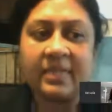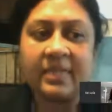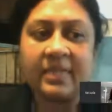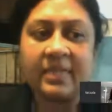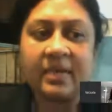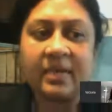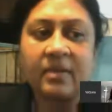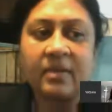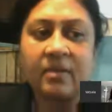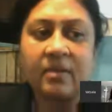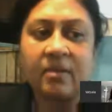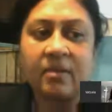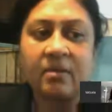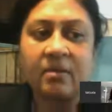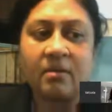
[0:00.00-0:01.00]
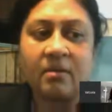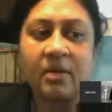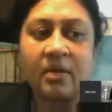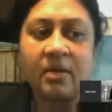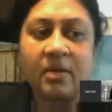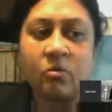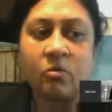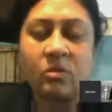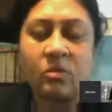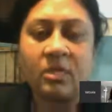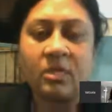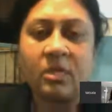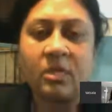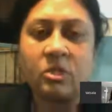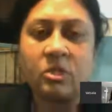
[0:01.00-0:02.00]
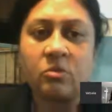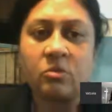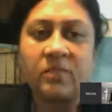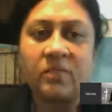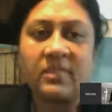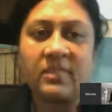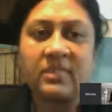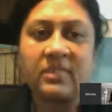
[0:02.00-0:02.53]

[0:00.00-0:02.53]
then I don't think he should waste